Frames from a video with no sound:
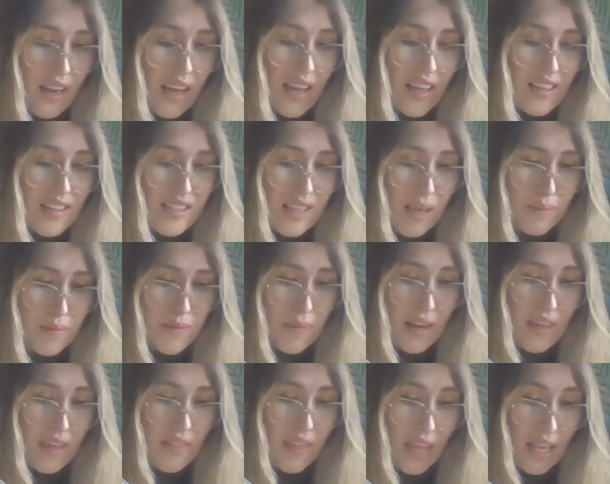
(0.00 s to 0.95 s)
Accept
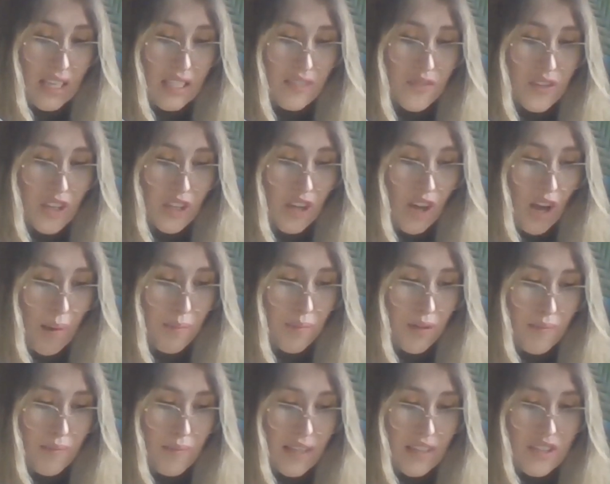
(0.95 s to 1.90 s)
my thanks for the
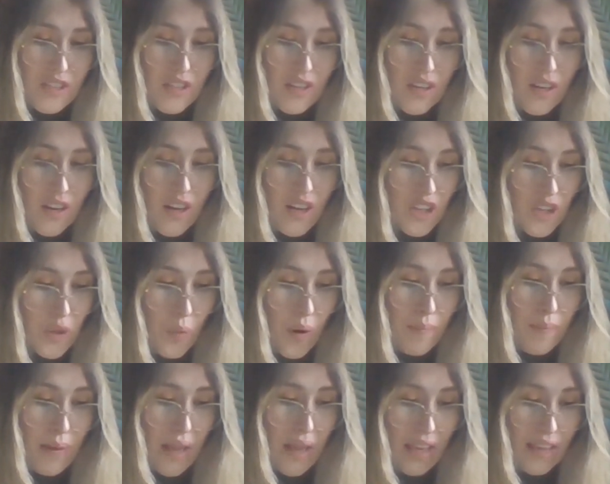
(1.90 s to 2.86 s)
compliment you
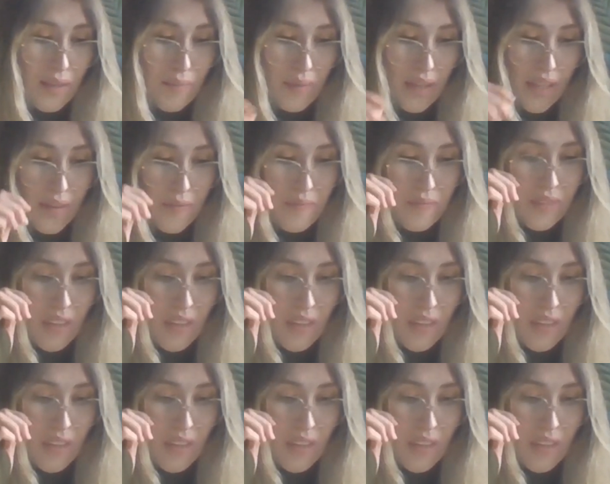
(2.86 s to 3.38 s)
are paying me.